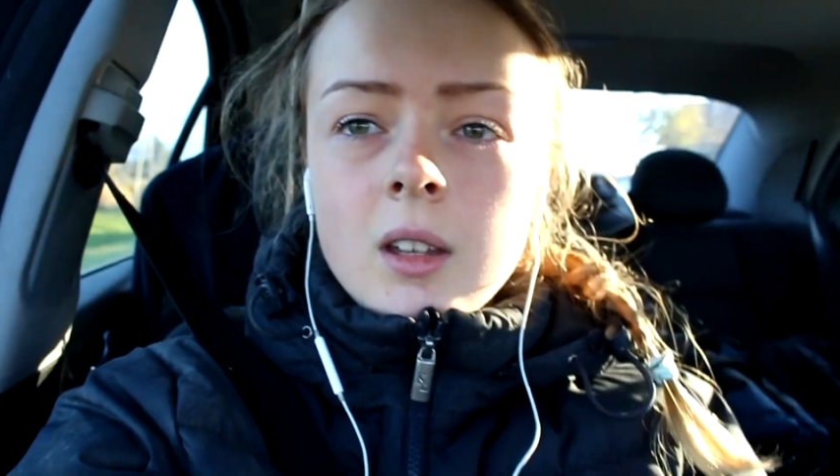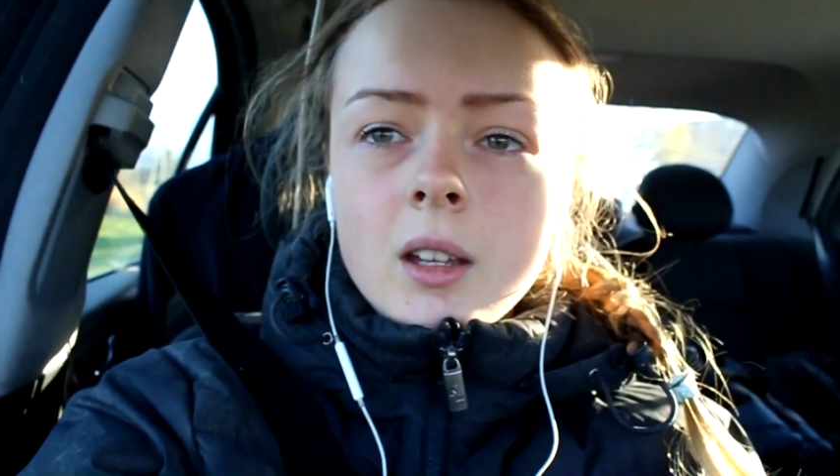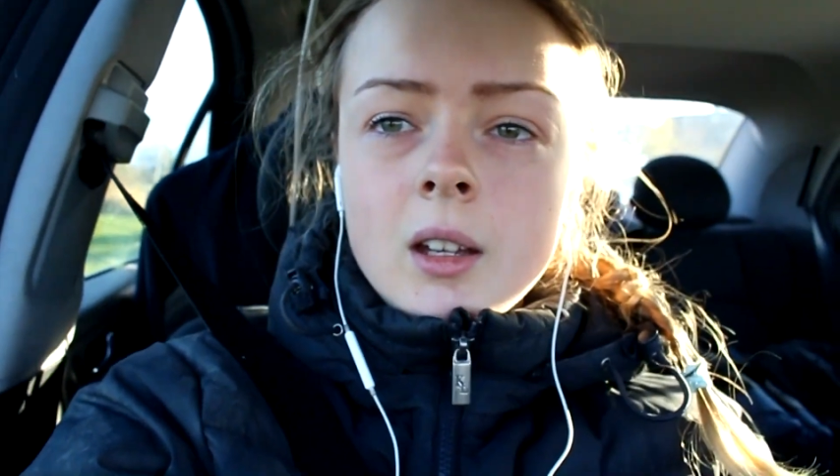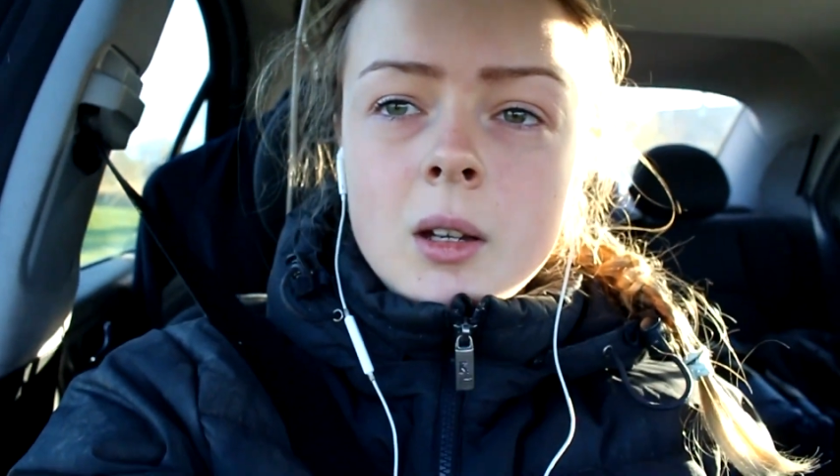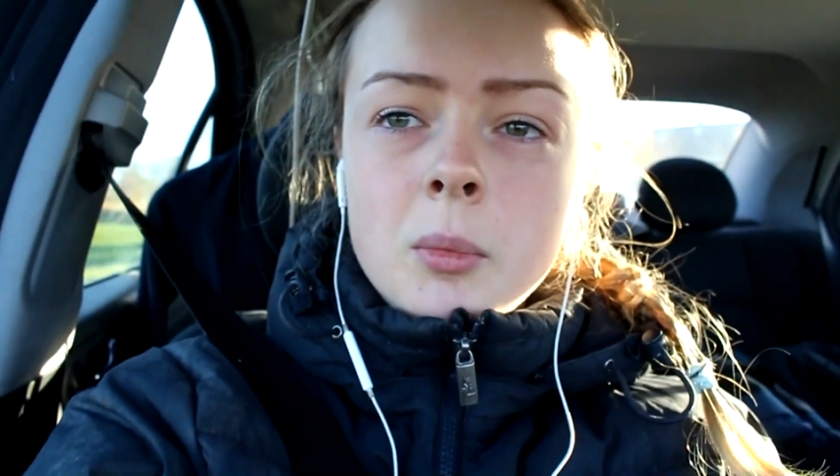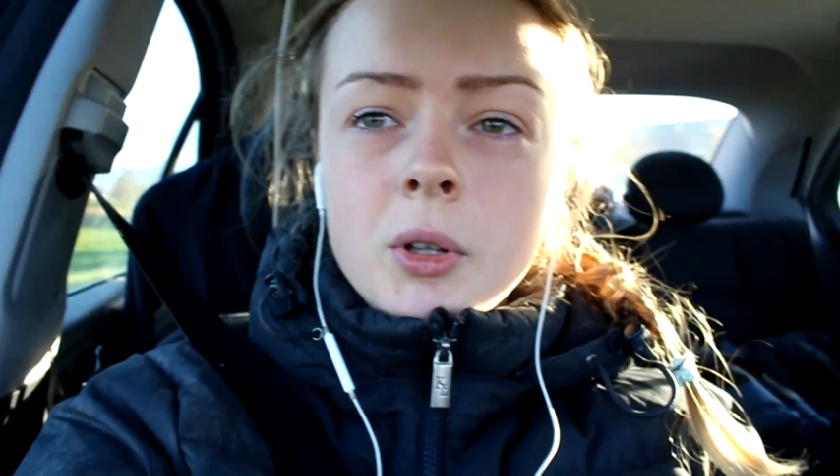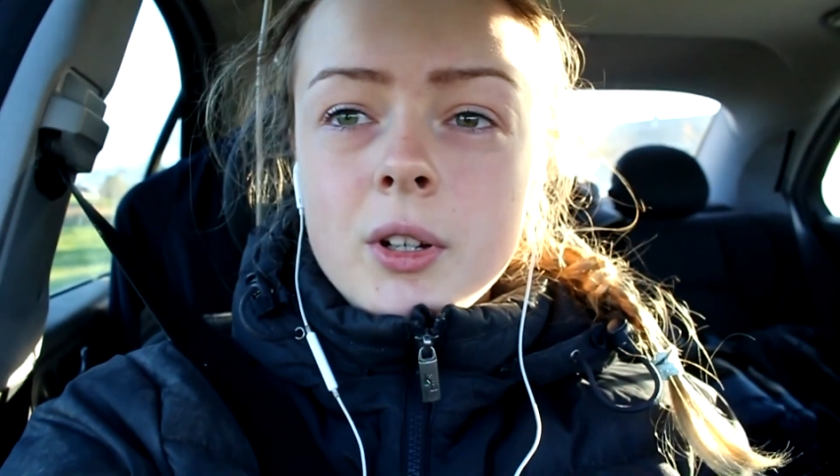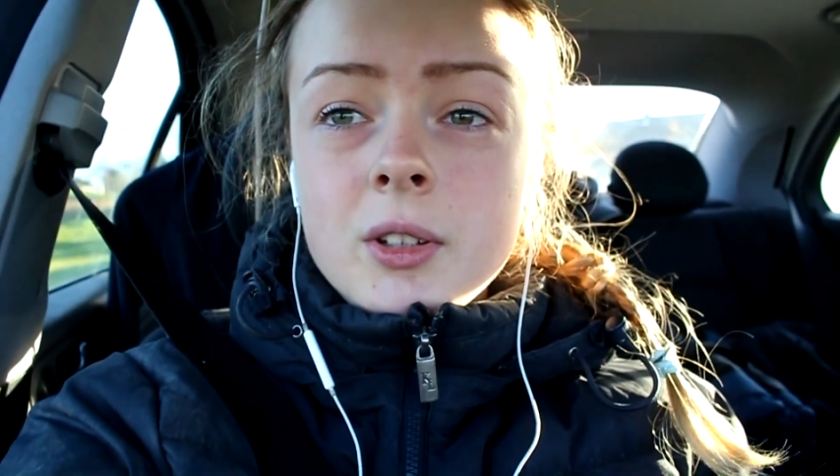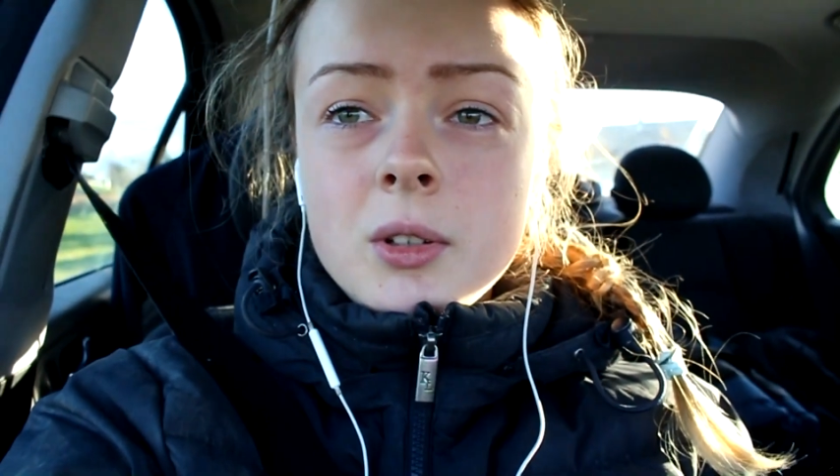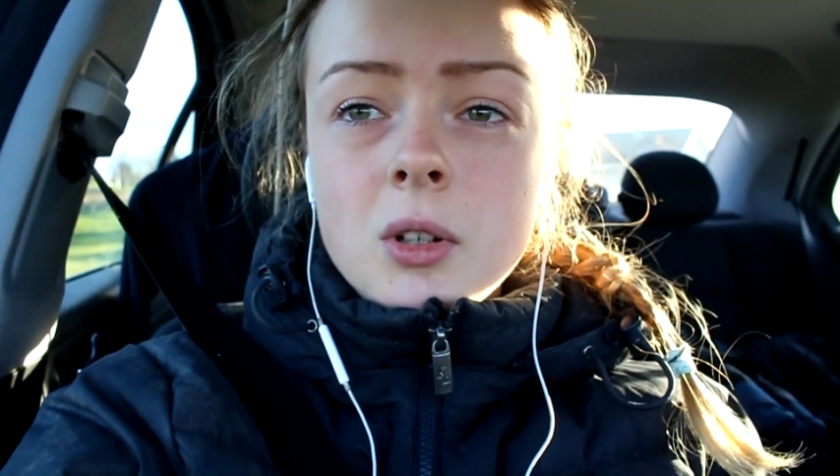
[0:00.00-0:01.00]
Uh,
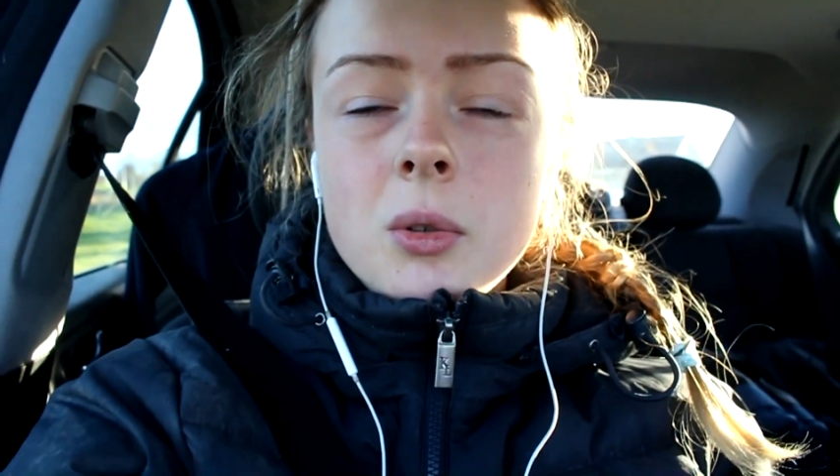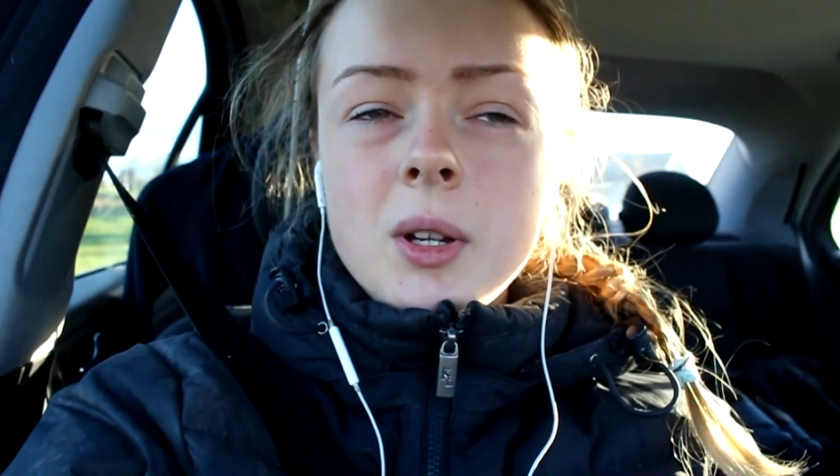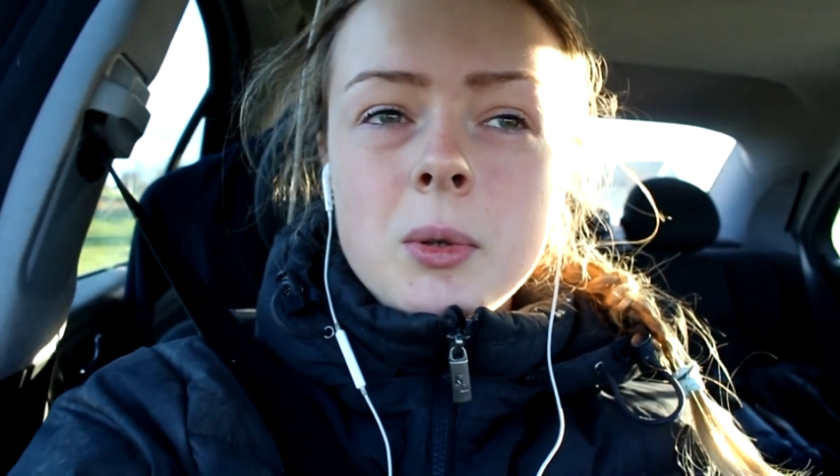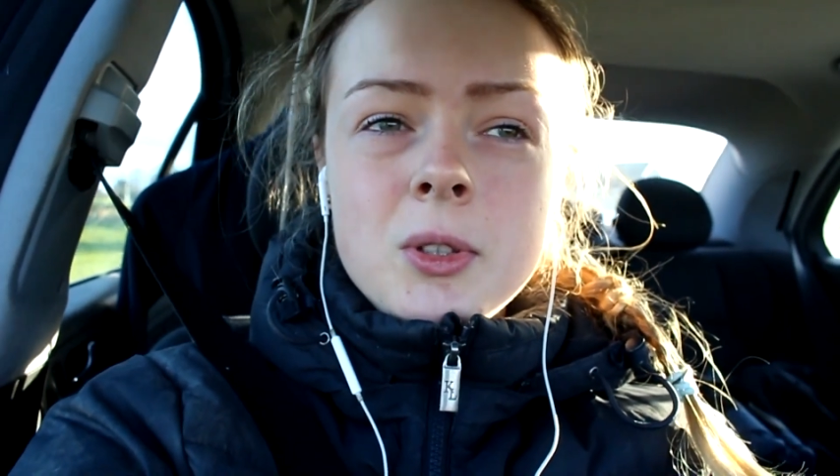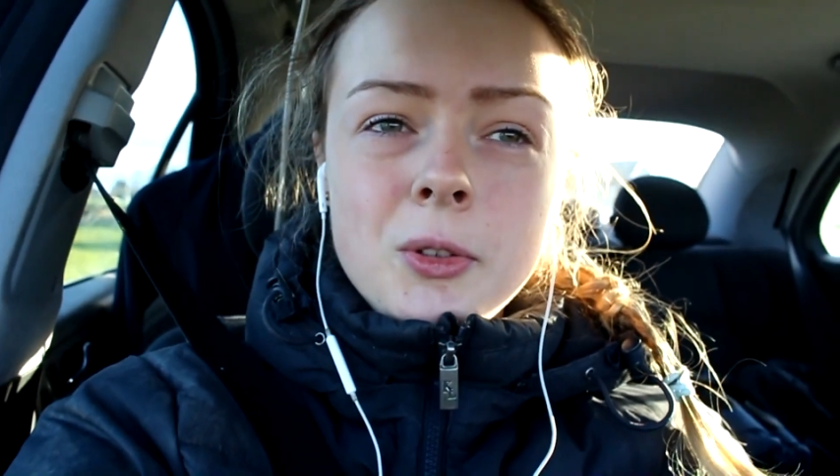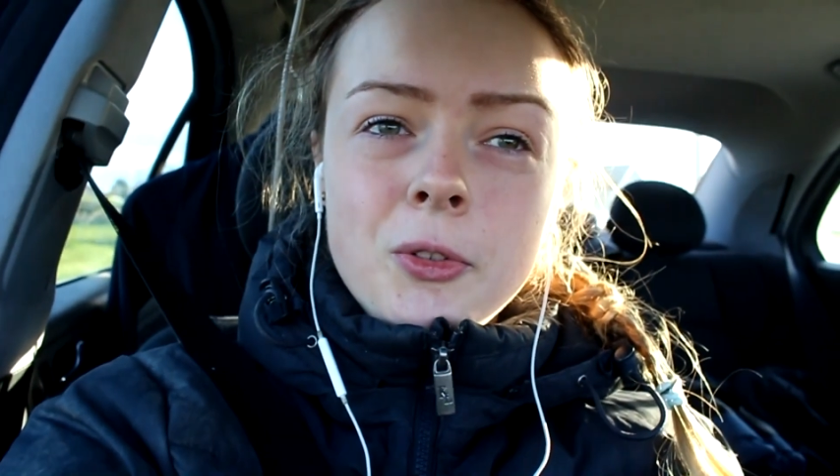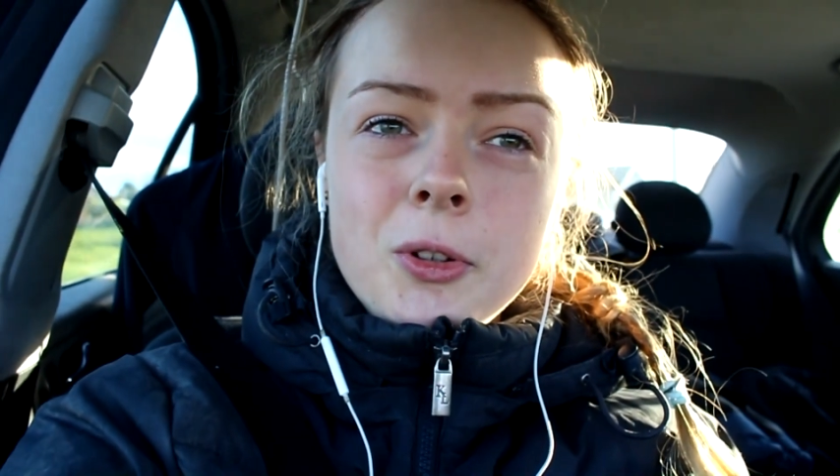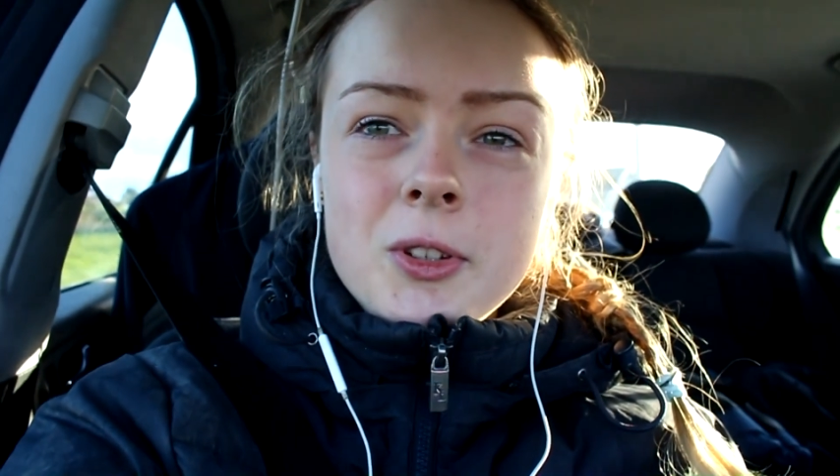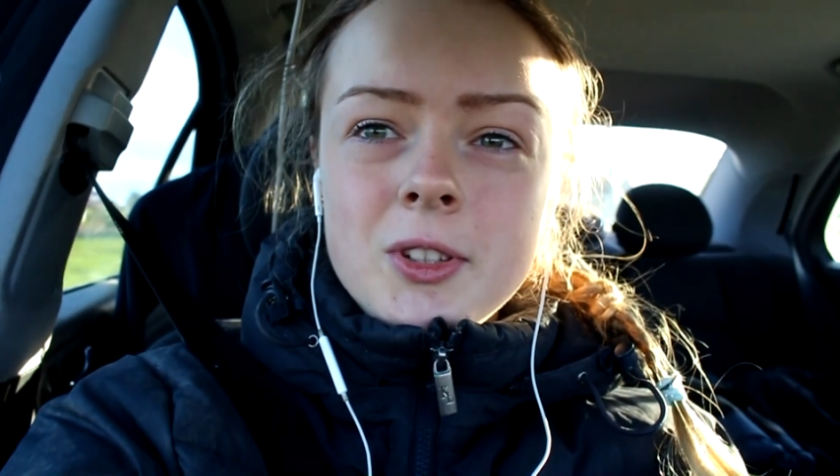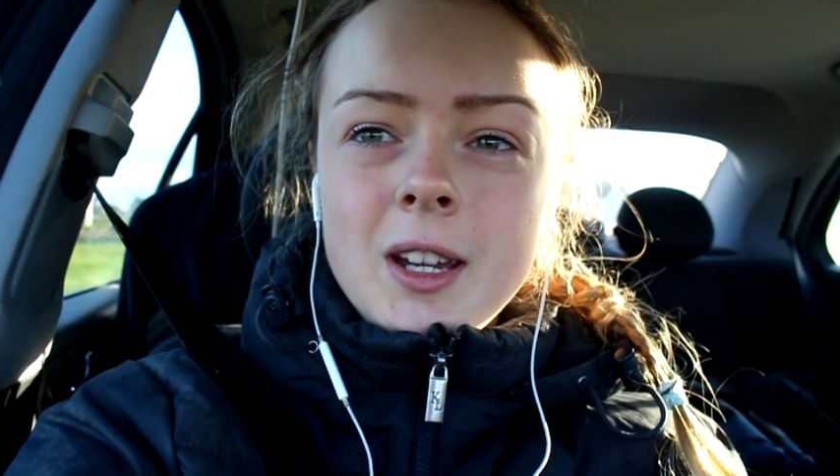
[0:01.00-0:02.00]
but you know, it was her
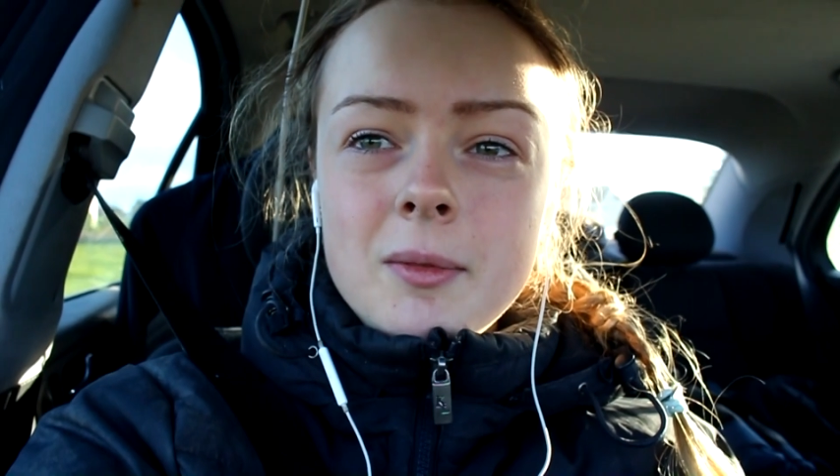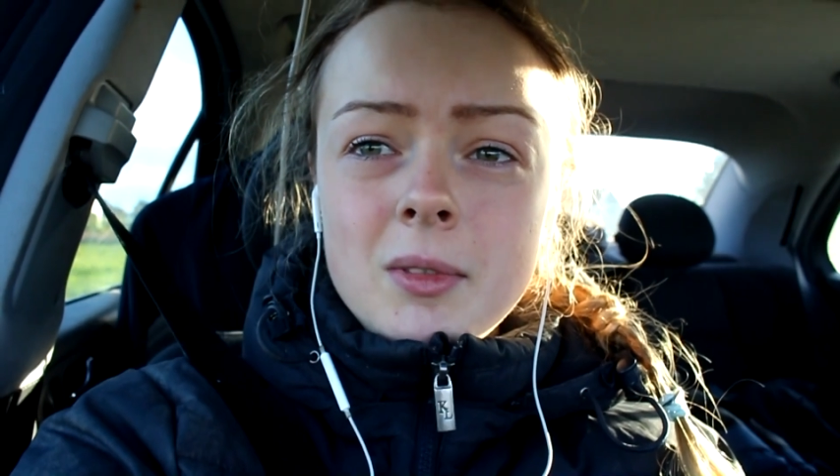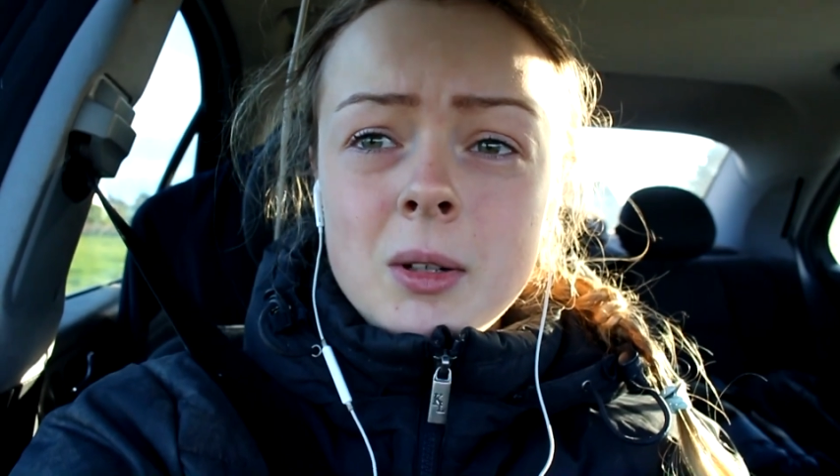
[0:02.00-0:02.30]
first time,